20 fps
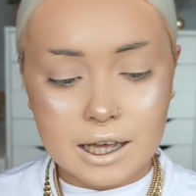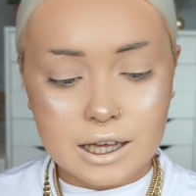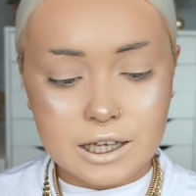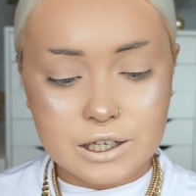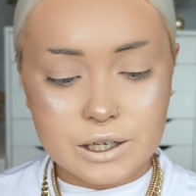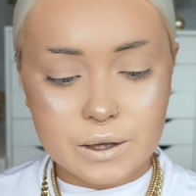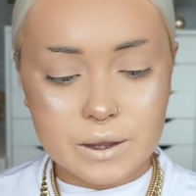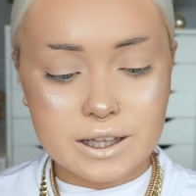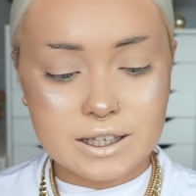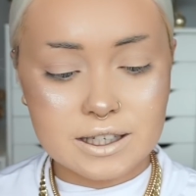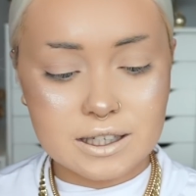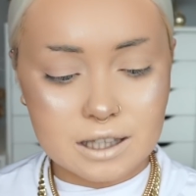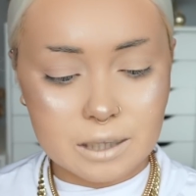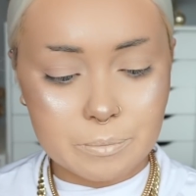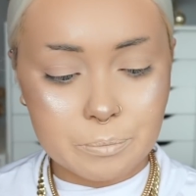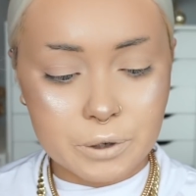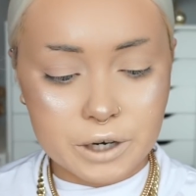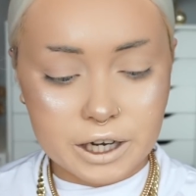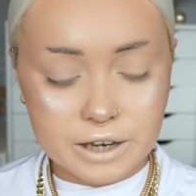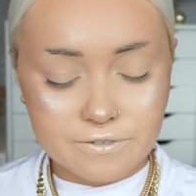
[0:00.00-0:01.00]
So this is the
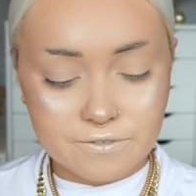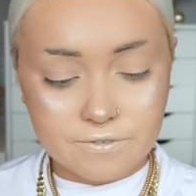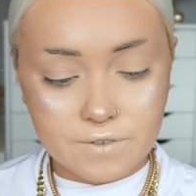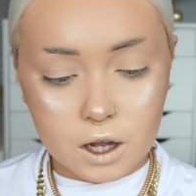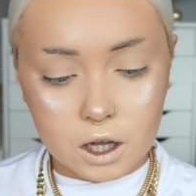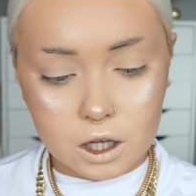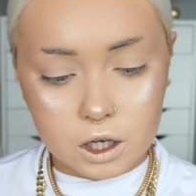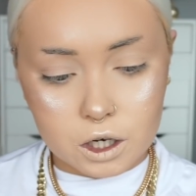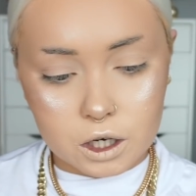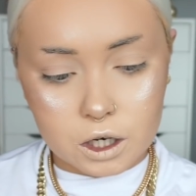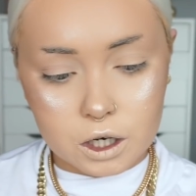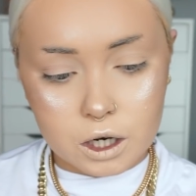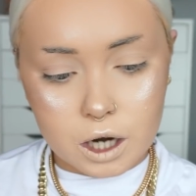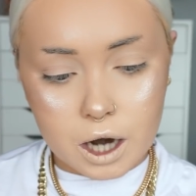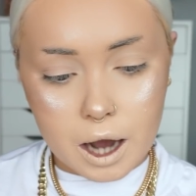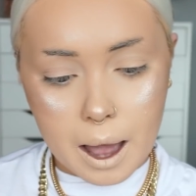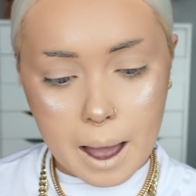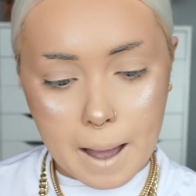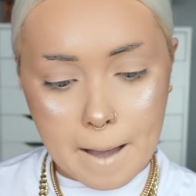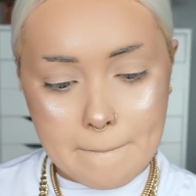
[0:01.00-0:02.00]
pretty
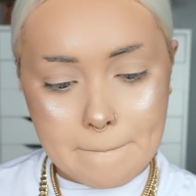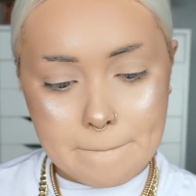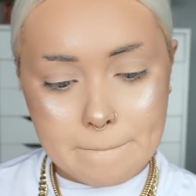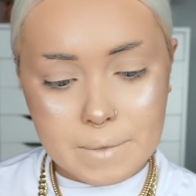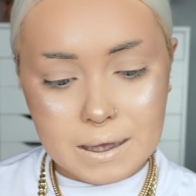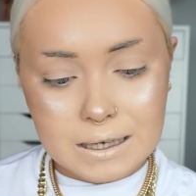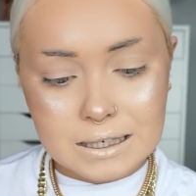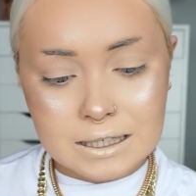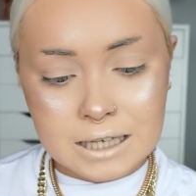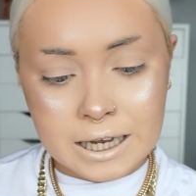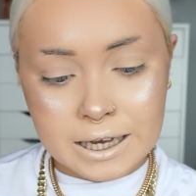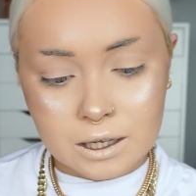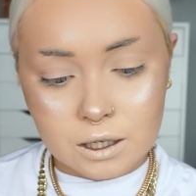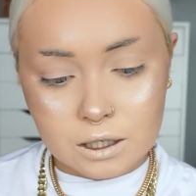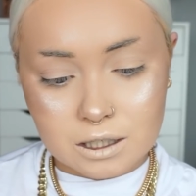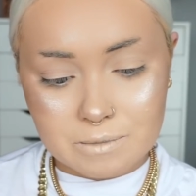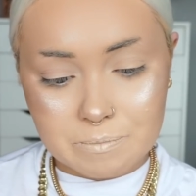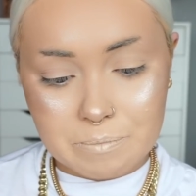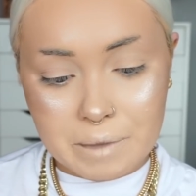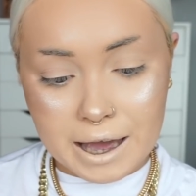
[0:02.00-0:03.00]
Vulgar
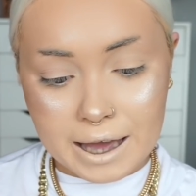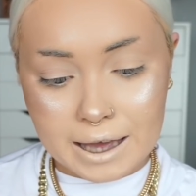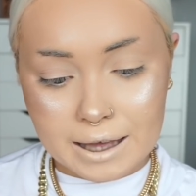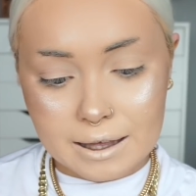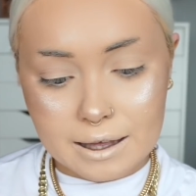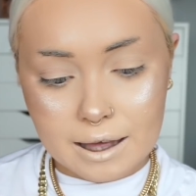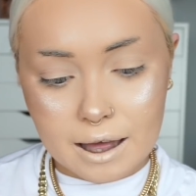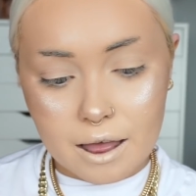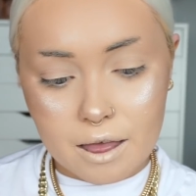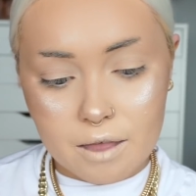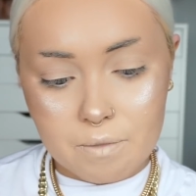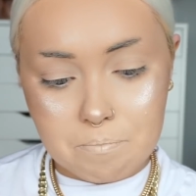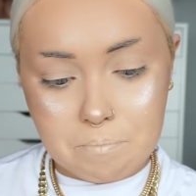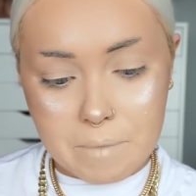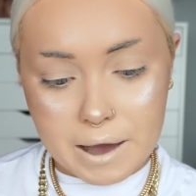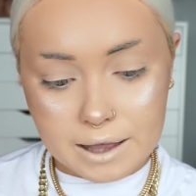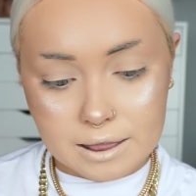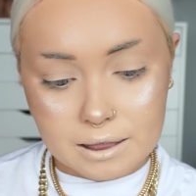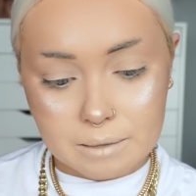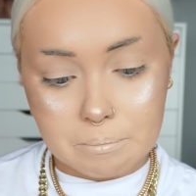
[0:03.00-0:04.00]
Tickled Pink
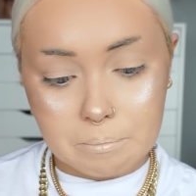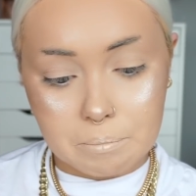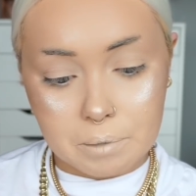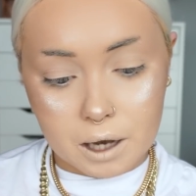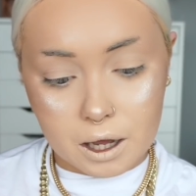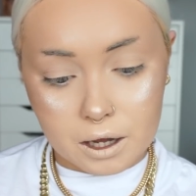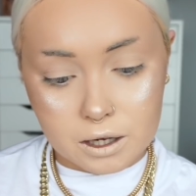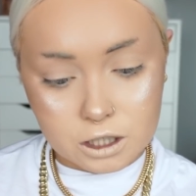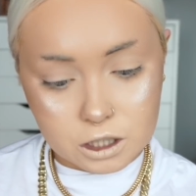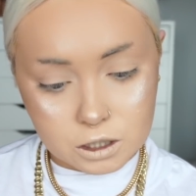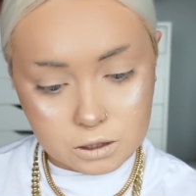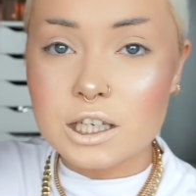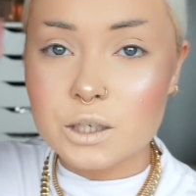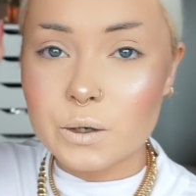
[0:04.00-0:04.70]
Make Them Blush.